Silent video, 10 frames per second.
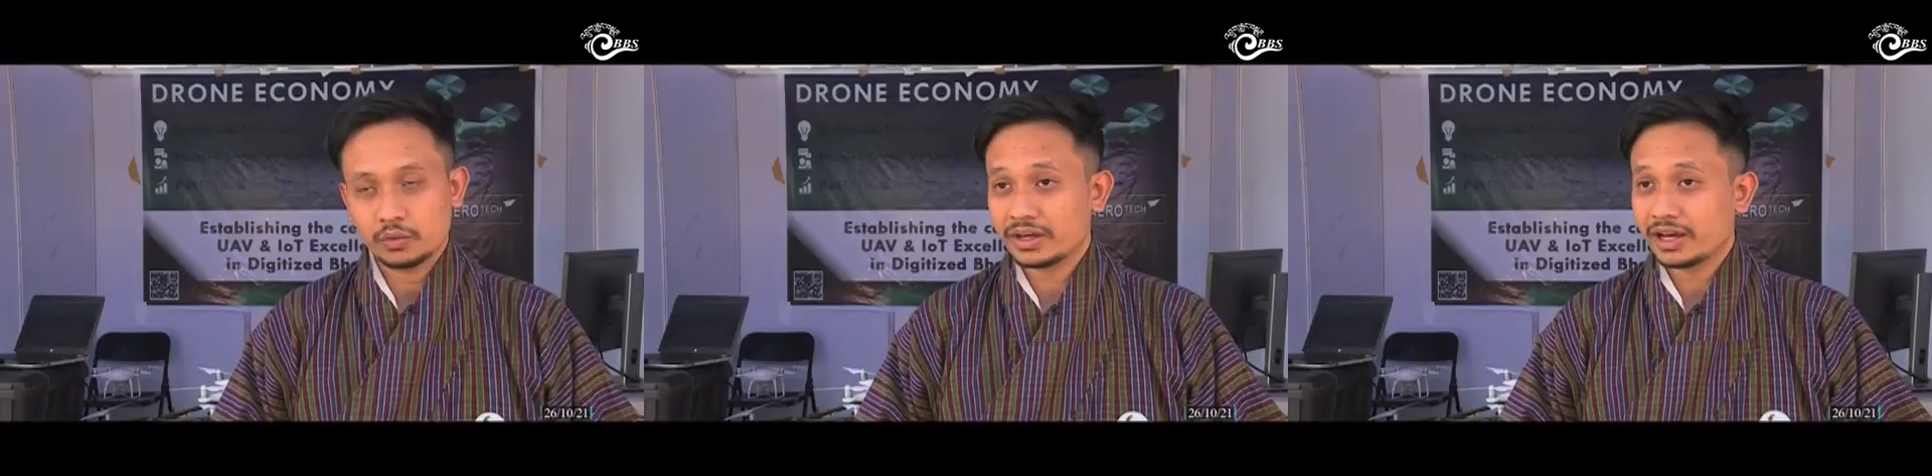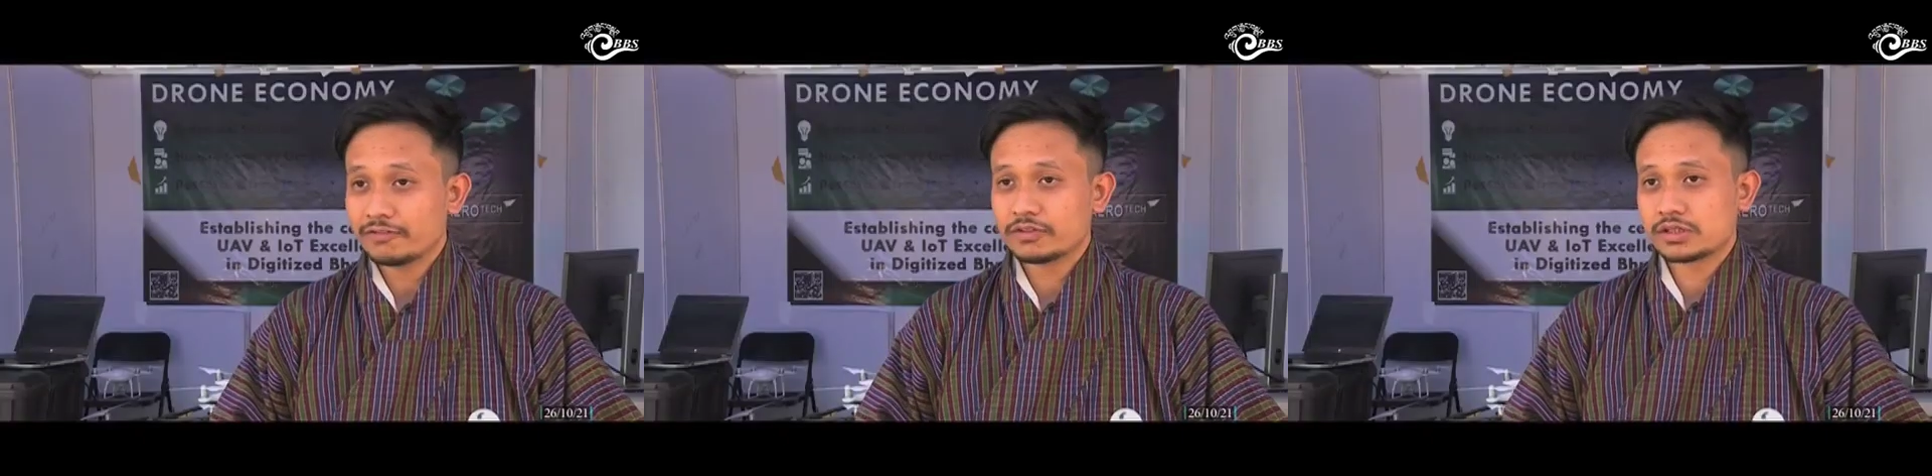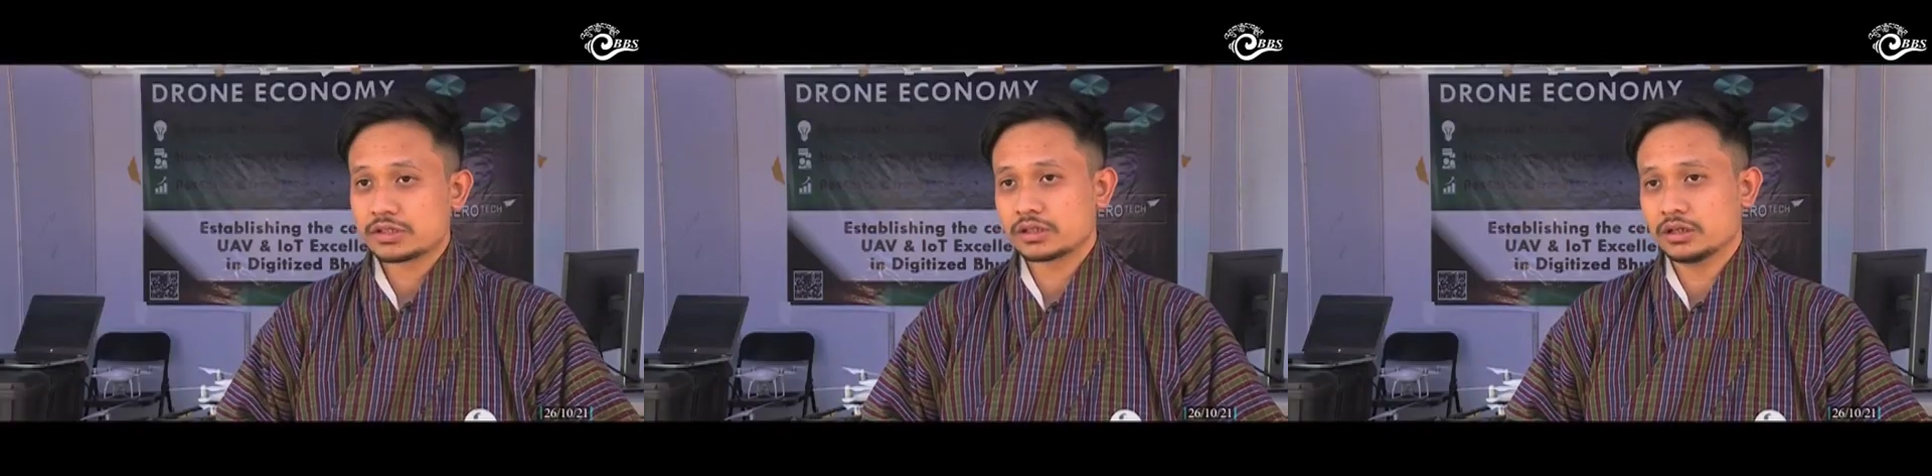We have
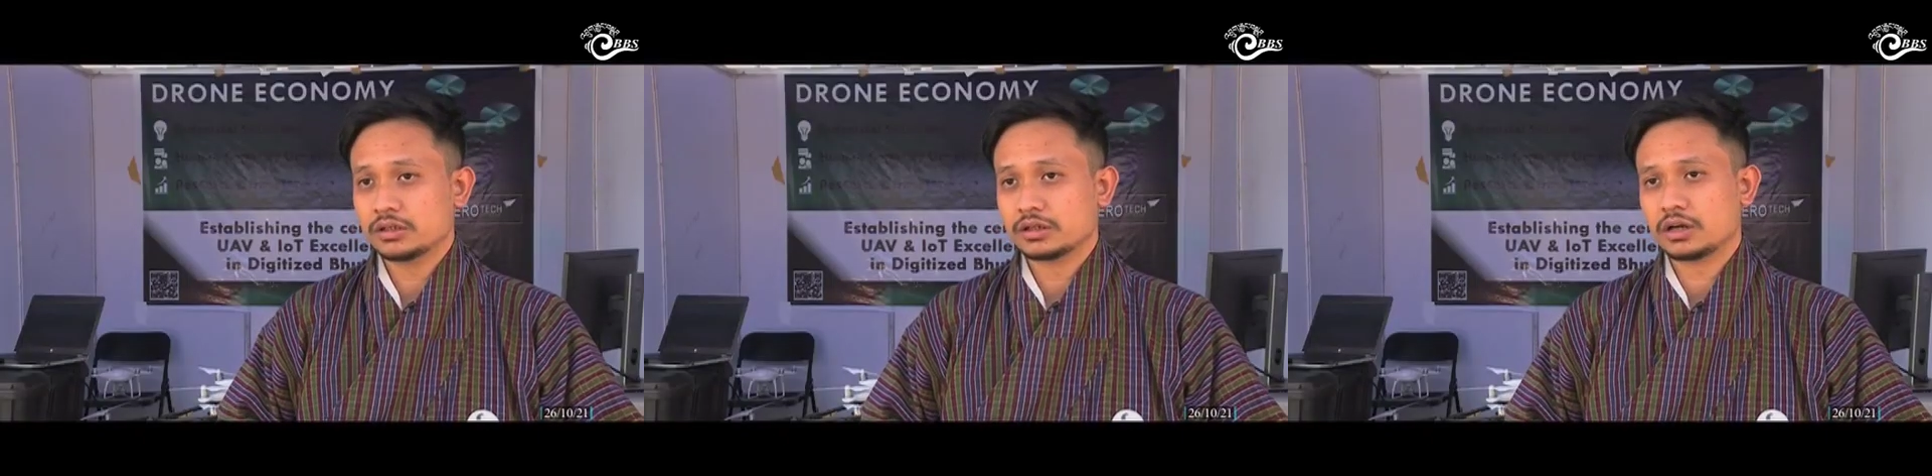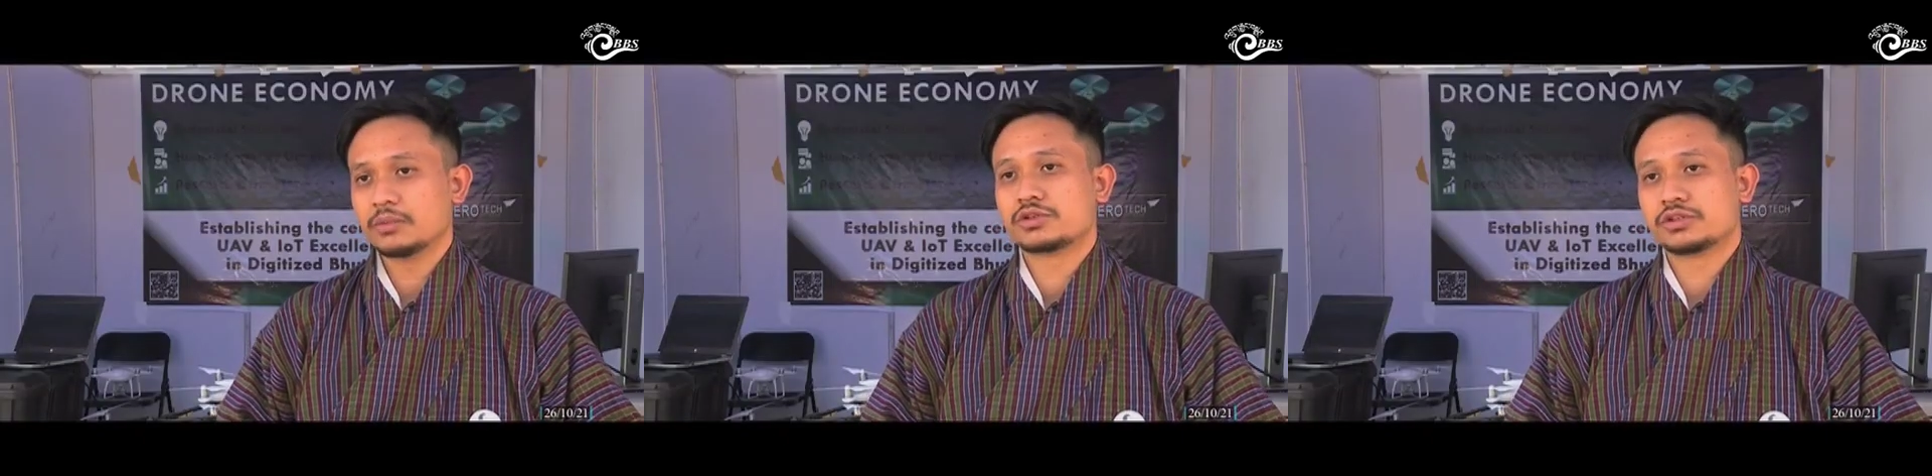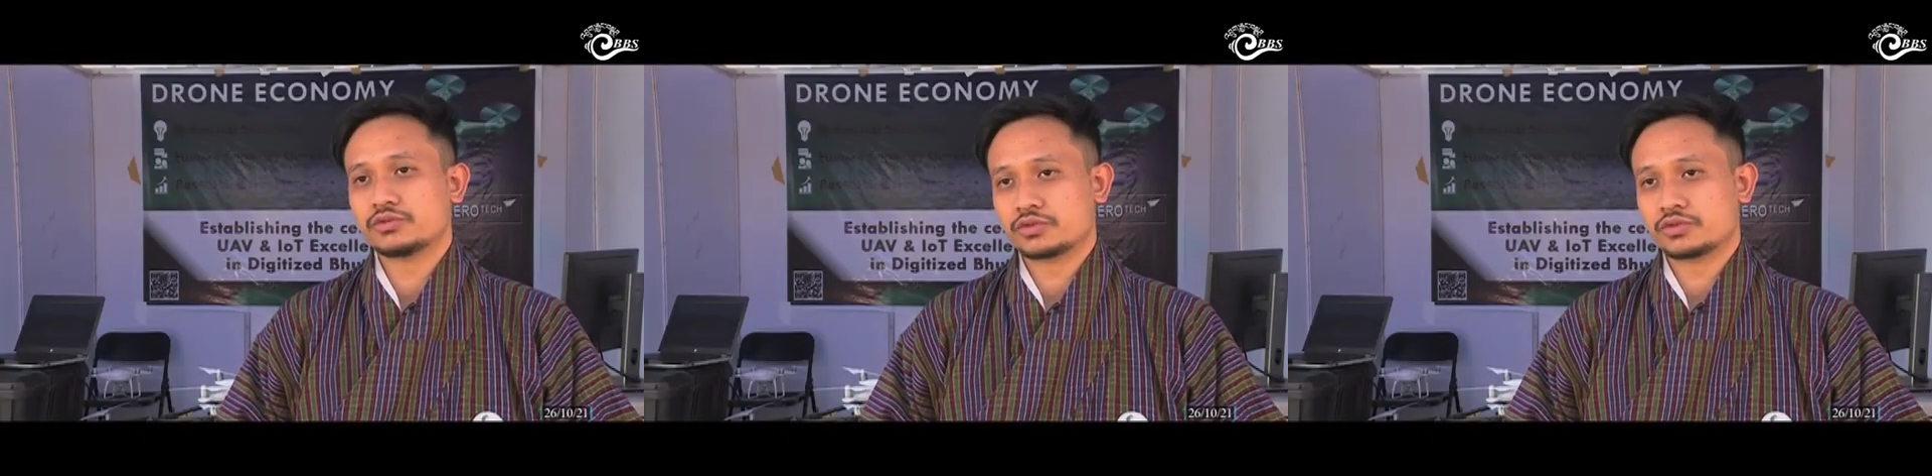this commercial